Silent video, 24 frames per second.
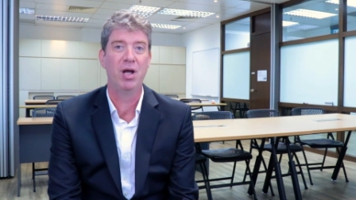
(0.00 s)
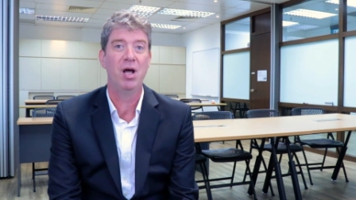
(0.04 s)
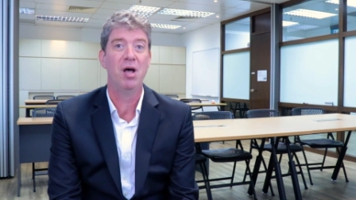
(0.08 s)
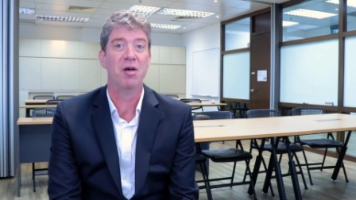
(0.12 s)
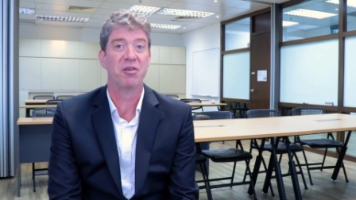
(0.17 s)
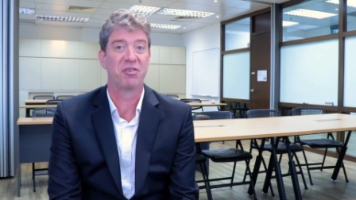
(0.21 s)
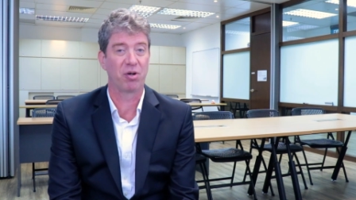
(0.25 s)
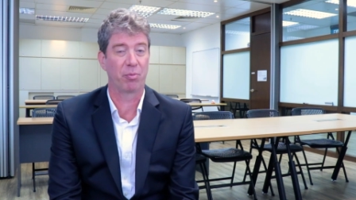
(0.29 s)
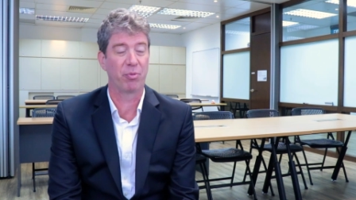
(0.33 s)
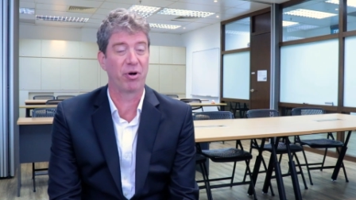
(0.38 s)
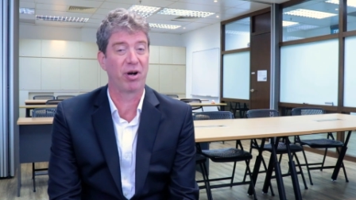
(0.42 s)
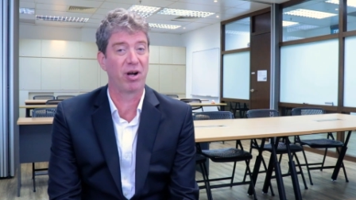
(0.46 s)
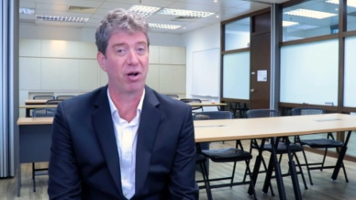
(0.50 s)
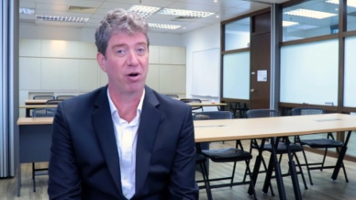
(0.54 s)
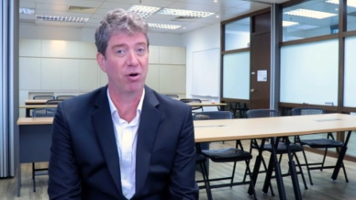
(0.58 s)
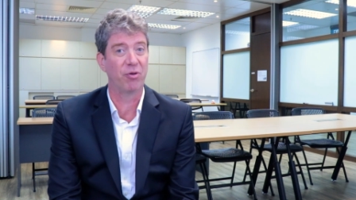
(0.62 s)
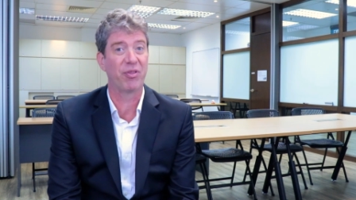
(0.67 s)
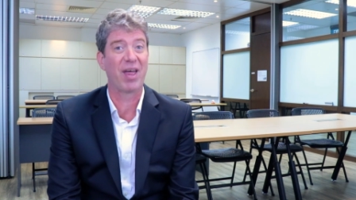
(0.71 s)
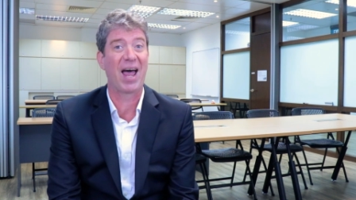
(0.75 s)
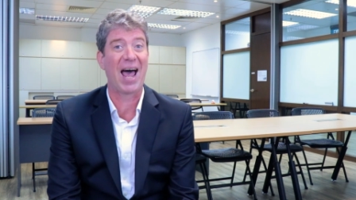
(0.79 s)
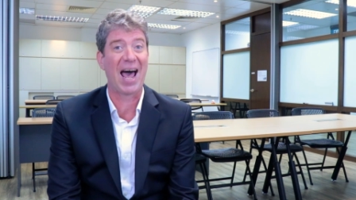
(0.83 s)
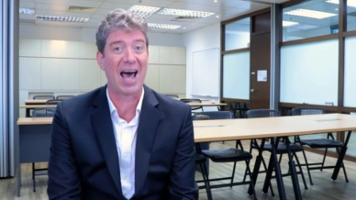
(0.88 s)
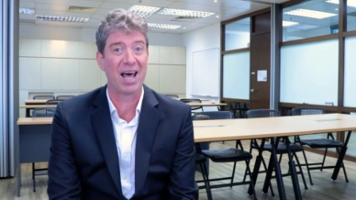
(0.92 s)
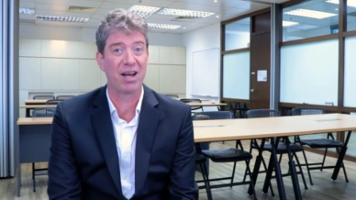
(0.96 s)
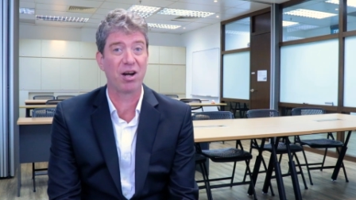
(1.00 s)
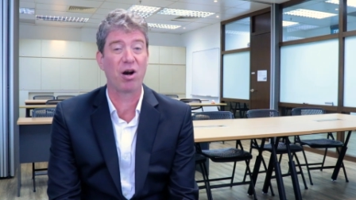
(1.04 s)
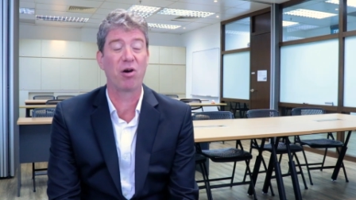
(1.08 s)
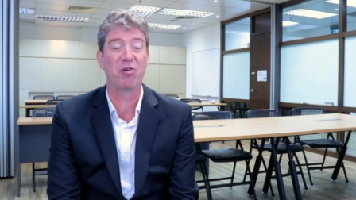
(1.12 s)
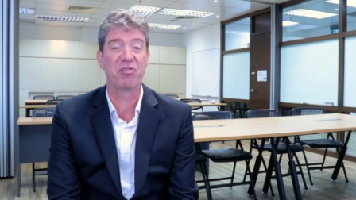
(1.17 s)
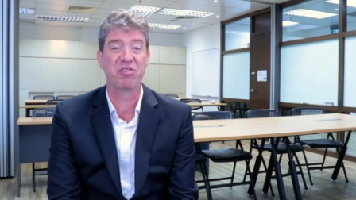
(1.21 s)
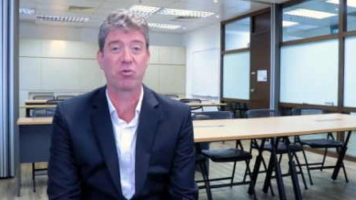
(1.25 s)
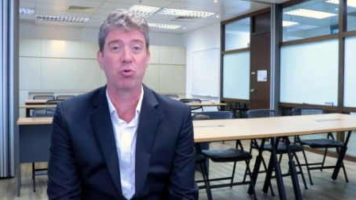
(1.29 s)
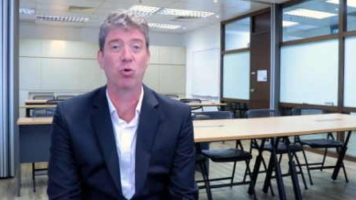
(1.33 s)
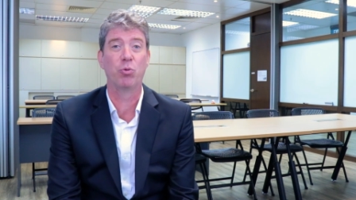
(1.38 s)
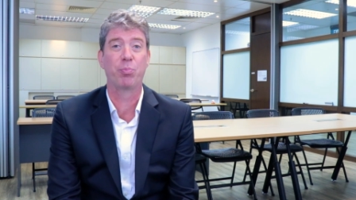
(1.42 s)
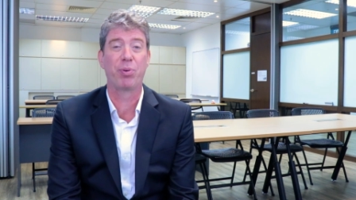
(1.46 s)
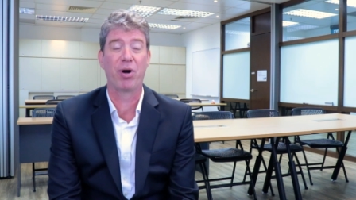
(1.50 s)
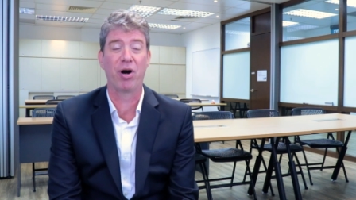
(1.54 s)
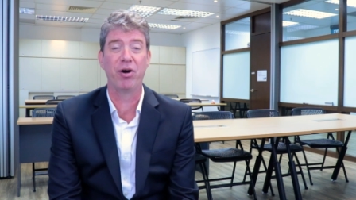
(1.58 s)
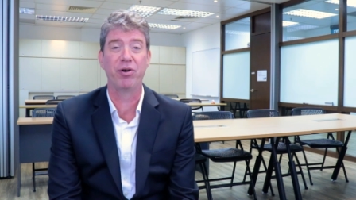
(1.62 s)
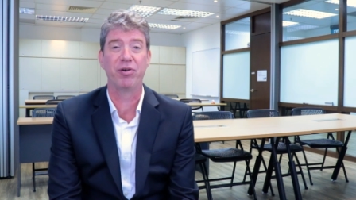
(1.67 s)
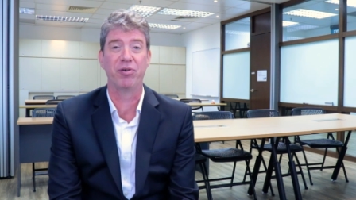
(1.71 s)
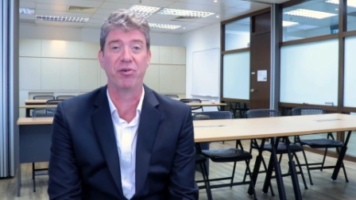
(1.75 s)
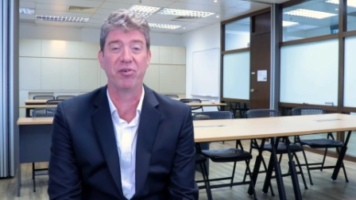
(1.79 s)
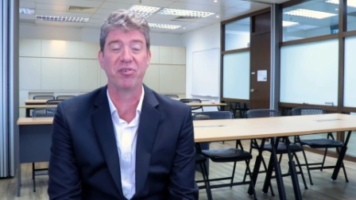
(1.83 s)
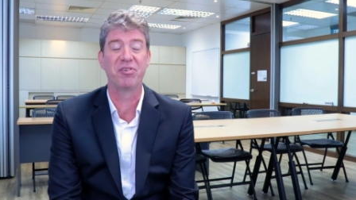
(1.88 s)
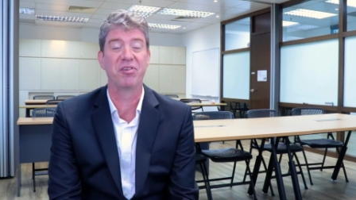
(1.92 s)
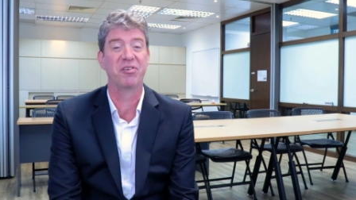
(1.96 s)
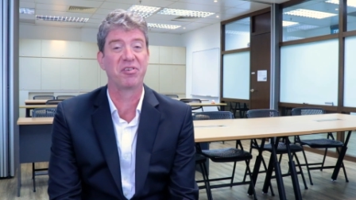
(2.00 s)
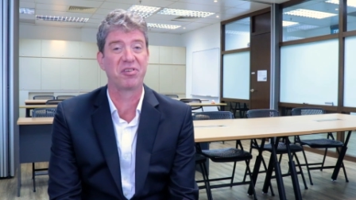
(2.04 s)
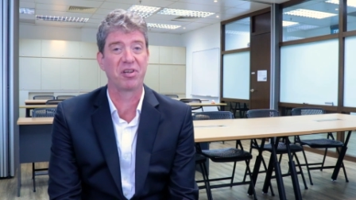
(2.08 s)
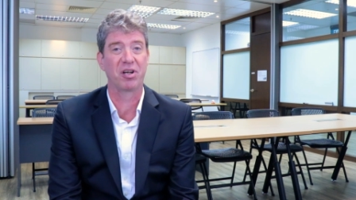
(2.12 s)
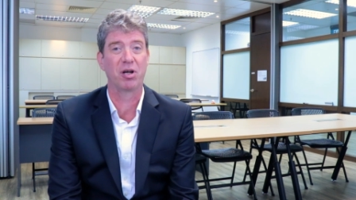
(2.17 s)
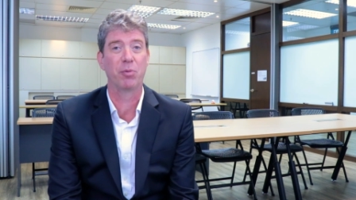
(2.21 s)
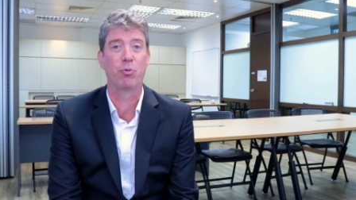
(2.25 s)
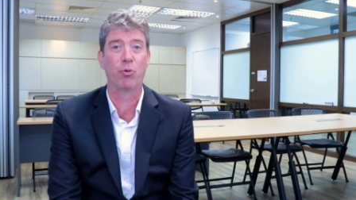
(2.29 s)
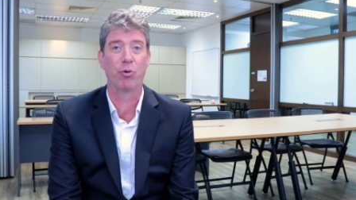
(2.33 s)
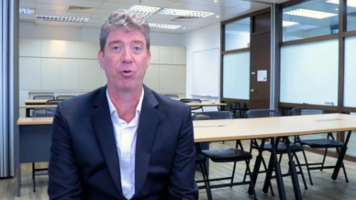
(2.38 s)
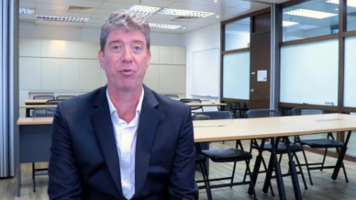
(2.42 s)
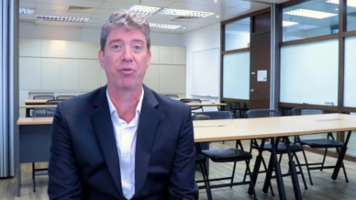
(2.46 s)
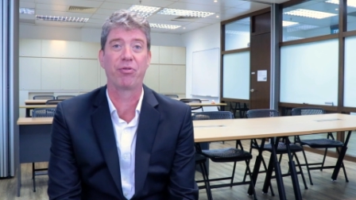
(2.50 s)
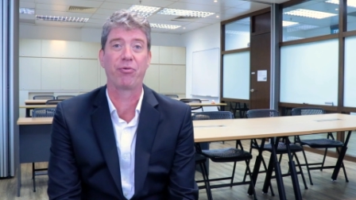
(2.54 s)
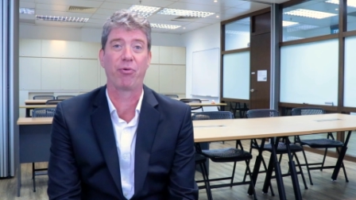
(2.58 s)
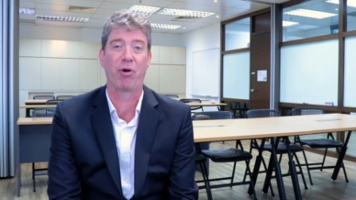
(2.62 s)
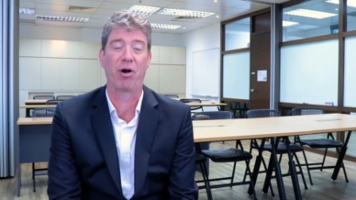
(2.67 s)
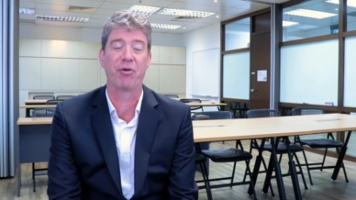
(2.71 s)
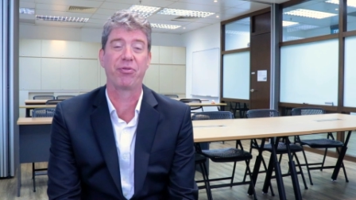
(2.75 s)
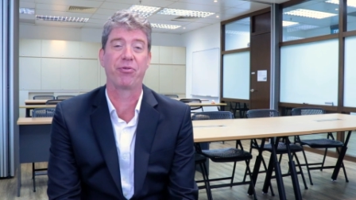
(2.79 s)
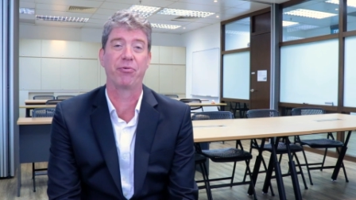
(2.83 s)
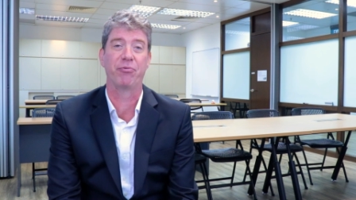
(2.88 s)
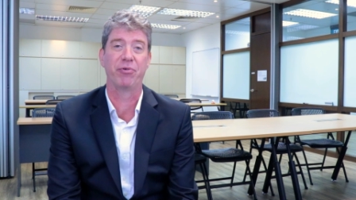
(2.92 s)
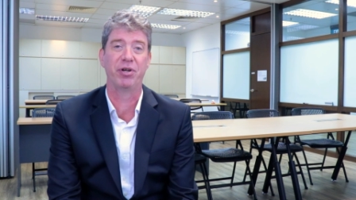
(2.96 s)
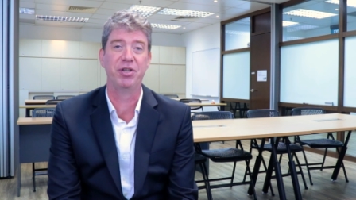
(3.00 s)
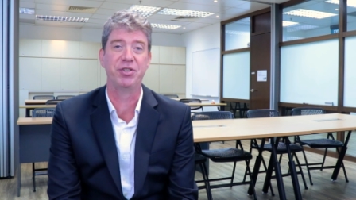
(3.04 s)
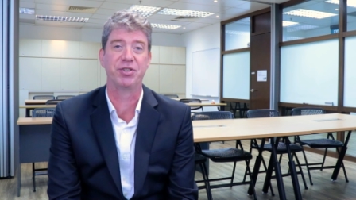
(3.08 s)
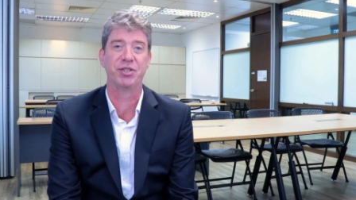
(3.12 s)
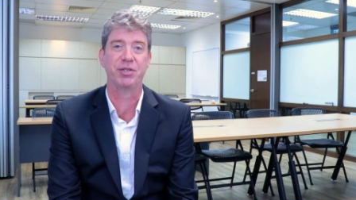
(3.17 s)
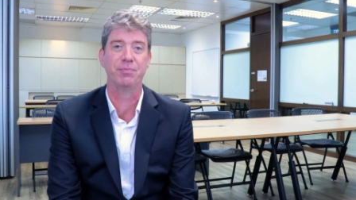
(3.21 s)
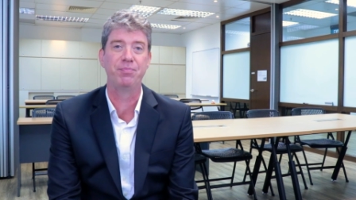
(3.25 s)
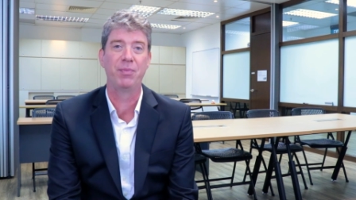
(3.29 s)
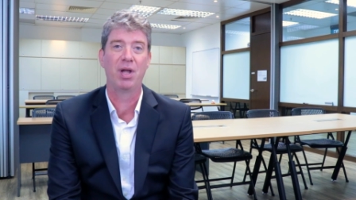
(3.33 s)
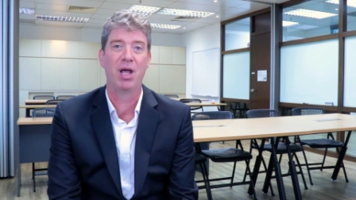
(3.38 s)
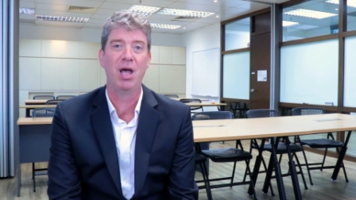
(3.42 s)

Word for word: some are held at our school partners in Singapore and throughout the region,